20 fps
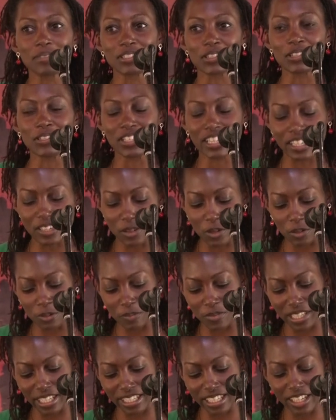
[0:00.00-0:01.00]
so you can
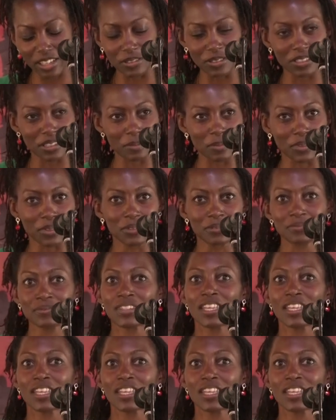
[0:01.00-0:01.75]
hold me accountable.